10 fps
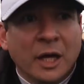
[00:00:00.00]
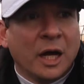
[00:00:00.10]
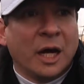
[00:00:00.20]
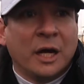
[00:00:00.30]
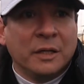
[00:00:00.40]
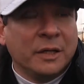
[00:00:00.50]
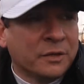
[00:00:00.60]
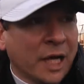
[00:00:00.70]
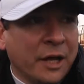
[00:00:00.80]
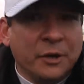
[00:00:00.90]
Uh, you know,
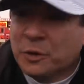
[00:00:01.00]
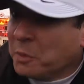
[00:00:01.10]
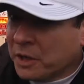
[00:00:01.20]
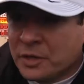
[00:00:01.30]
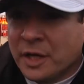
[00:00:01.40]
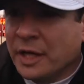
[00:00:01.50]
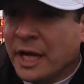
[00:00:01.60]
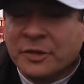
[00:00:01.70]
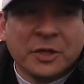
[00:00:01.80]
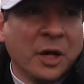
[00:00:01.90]
Ty Hughes punched it in the
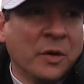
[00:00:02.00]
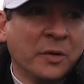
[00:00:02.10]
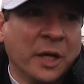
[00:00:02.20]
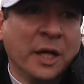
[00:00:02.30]
end zone,